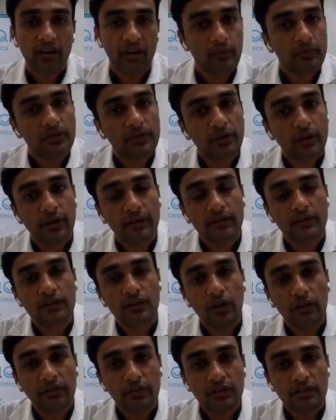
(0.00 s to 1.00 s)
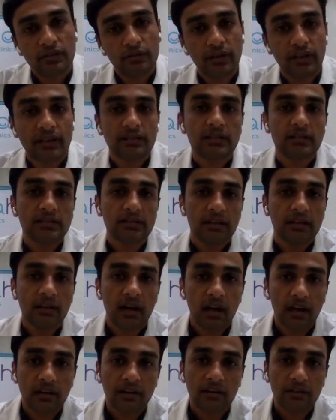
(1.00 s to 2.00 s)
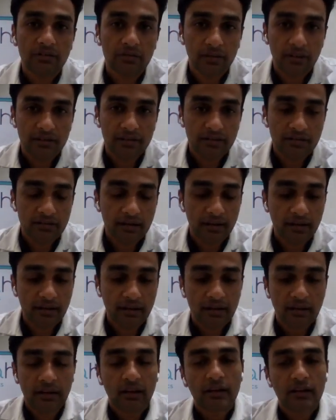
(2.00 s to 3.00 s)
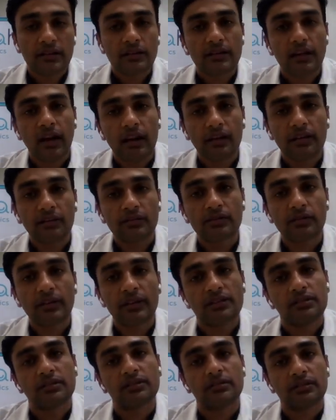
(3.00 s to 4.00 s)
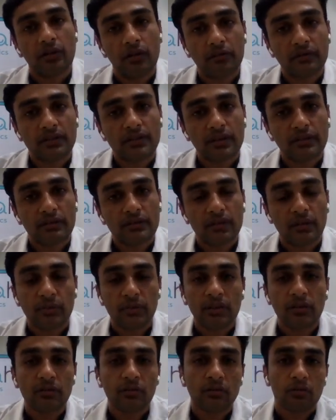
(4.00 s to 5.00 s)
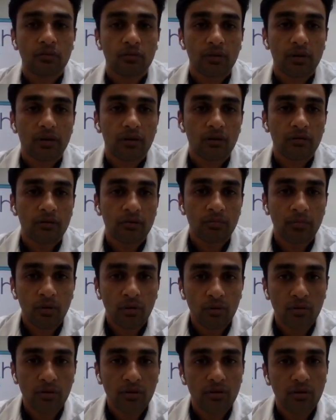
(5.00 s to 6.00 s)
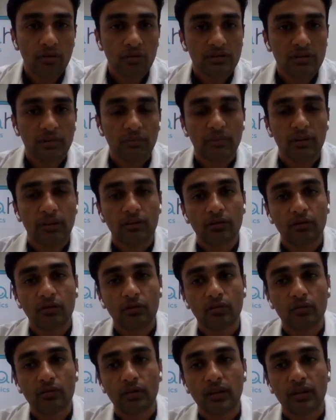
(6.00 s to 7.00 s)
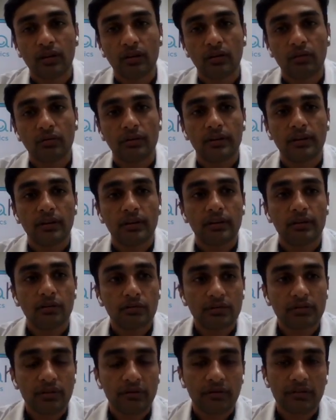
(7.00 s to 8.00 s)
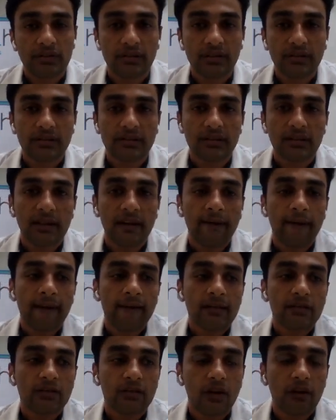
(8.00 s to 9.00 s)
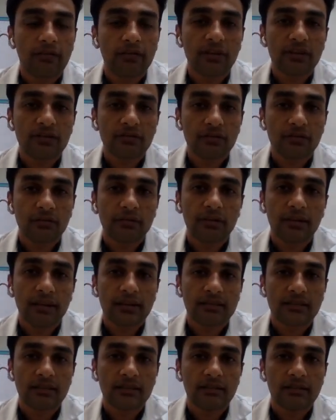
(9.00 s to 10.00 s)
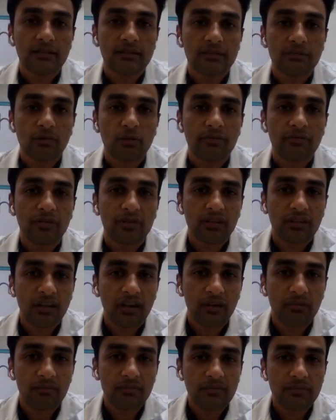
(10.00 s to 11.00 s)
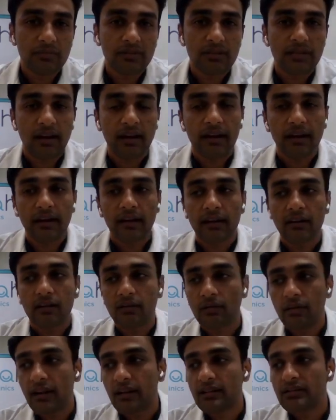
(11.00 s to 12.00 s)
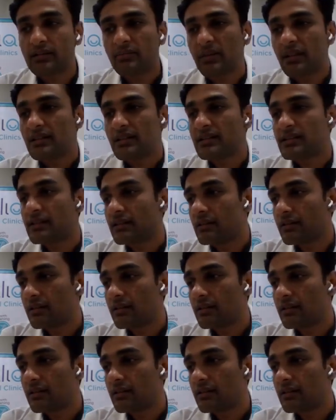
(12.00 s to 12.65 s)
types. You have soft tissue lasers and hard tissue lasers, right? Hard tissue lasers is obviously for something to do around the bone or something to do around tooth surfaces. Soft tissue laser is more for the gums and collagen based